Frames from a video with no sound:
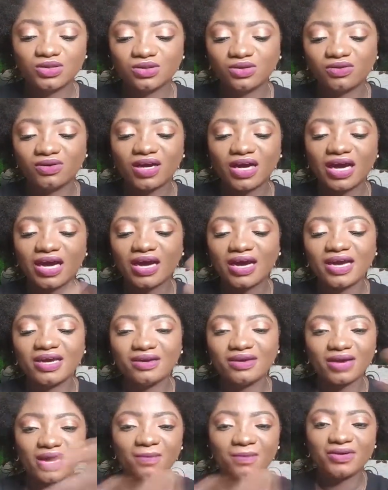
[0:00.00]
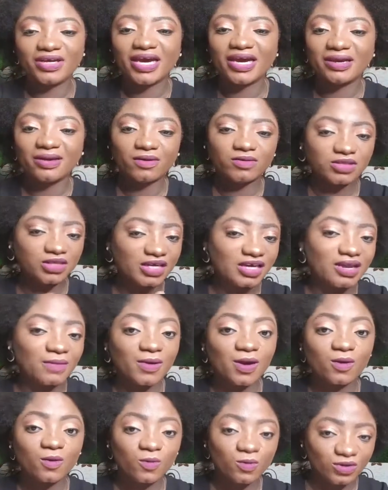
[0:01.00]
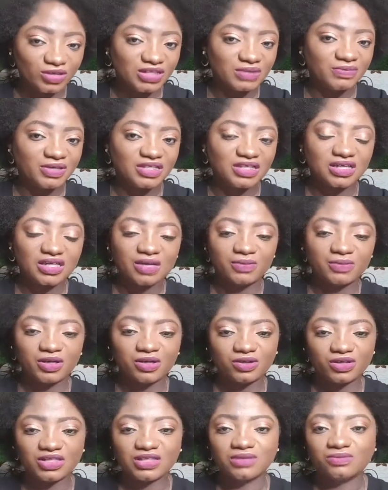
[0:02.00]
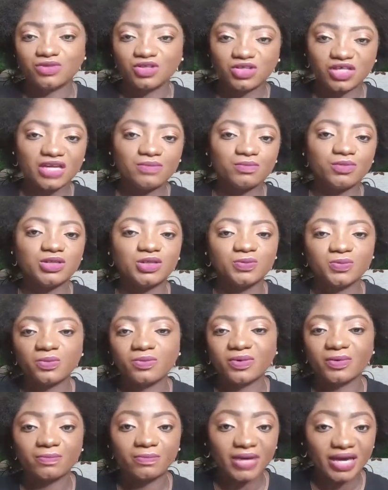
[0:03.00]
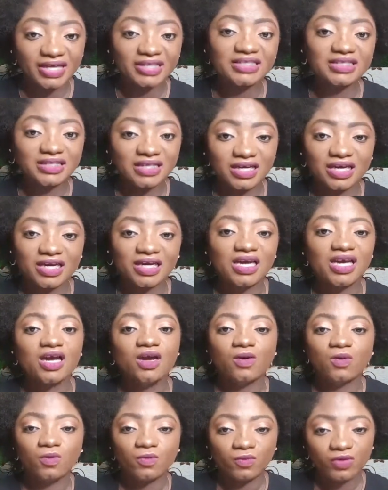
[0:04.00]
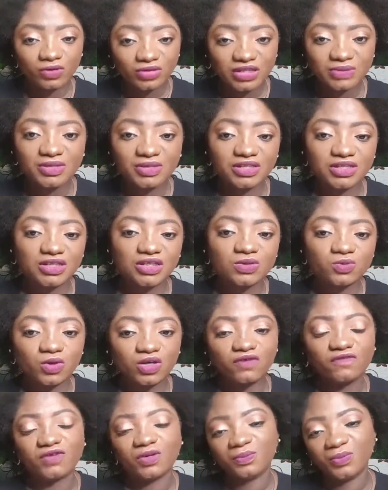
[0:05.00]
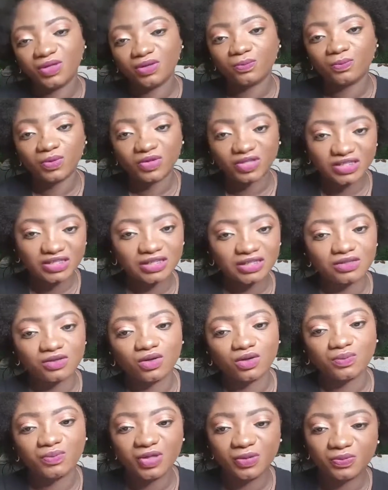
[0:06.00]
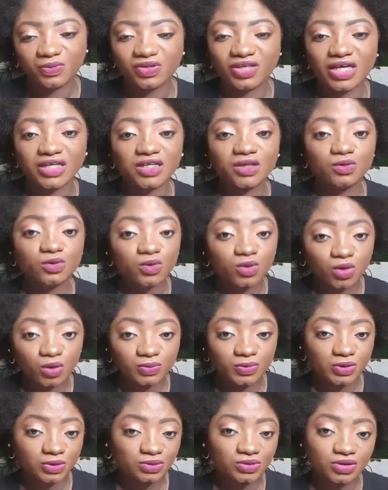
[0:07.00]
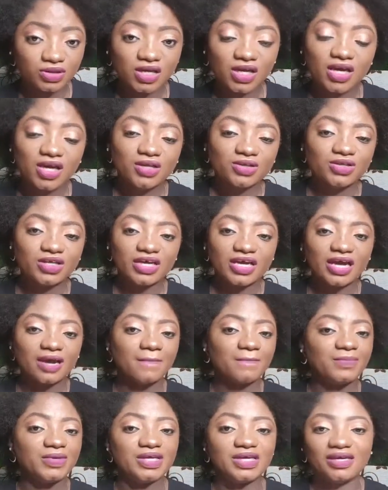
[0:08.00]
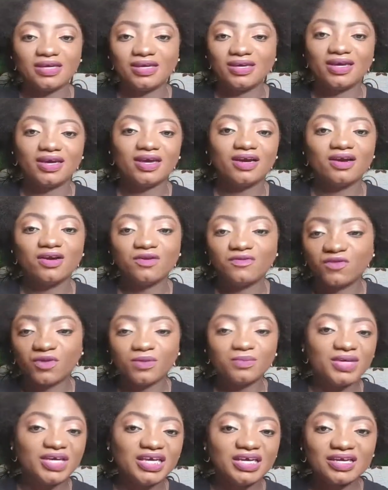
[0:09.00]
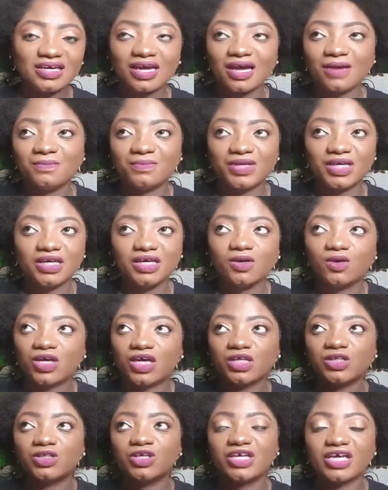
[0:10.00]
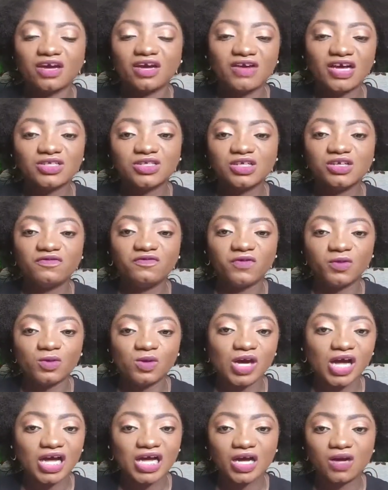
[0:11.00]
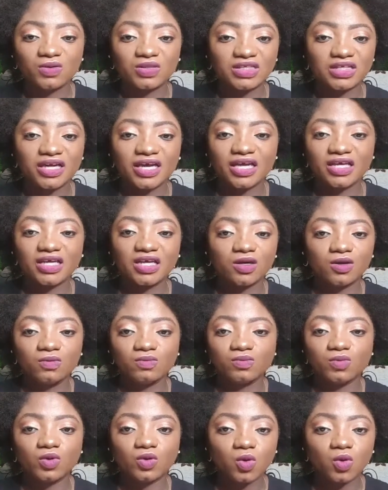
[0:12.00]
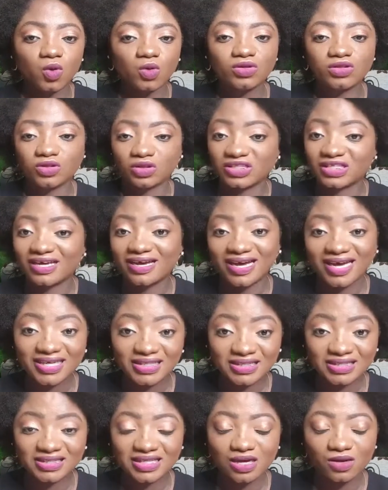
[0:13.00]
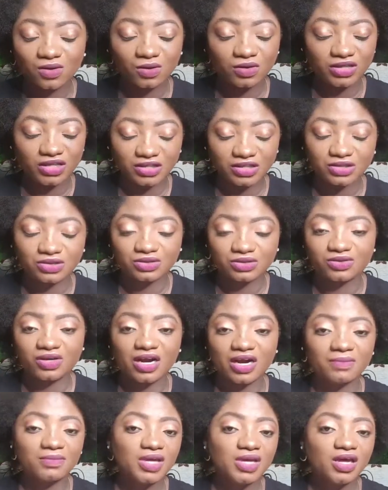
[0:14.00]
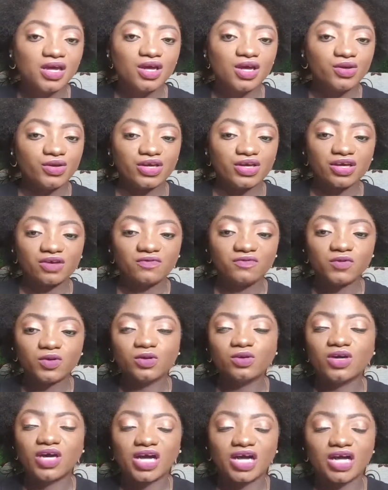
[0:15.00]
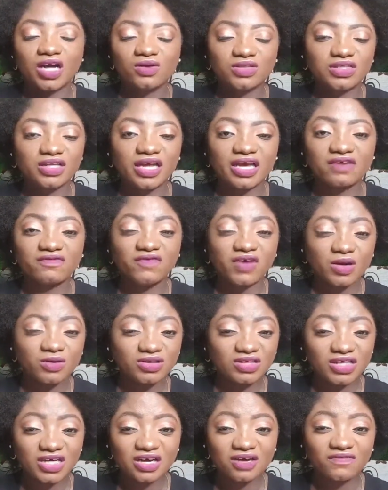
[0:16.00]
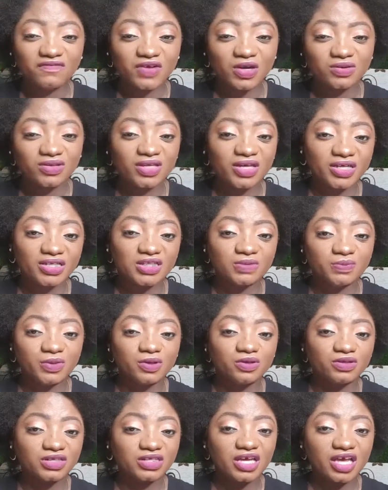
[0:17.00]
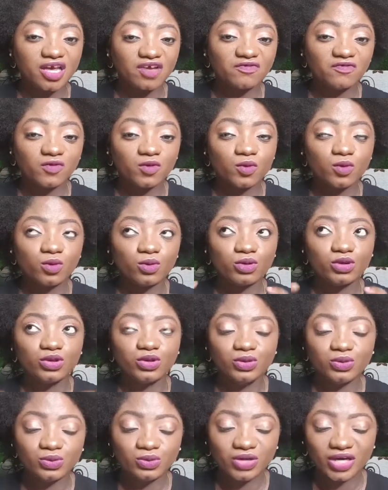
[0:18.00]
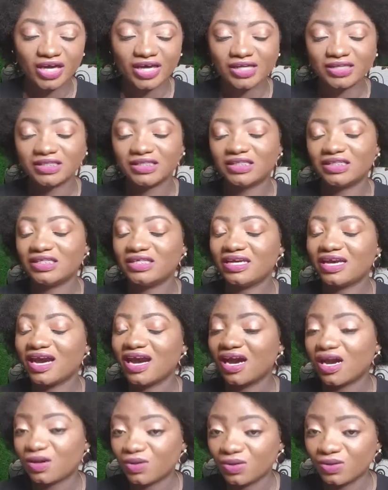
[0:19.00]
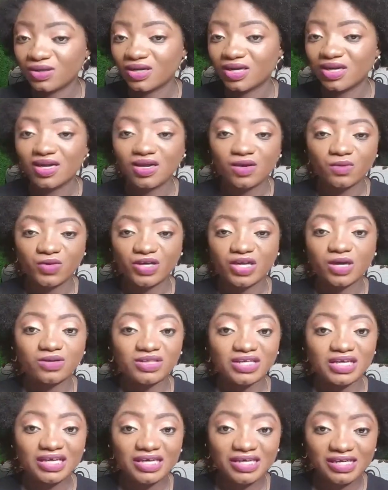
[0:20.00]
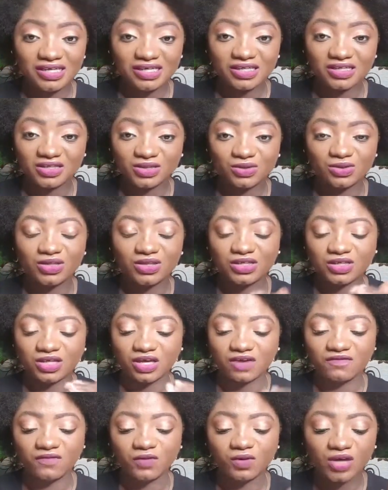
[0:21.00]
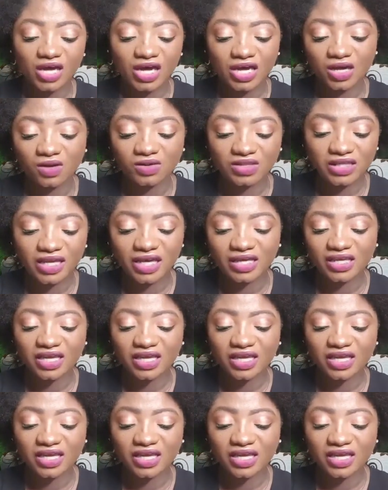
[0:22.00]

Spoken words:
So I was talking about quotes basically because usually most people might say Will Smith is one of the person or people that they look up to. So it can be for me, it can be okay. So you can actually follow accounts like go.cast on Instagram. You can follow accounts like Founder. Founder is spelled Foundr without the E. So you can follow accounts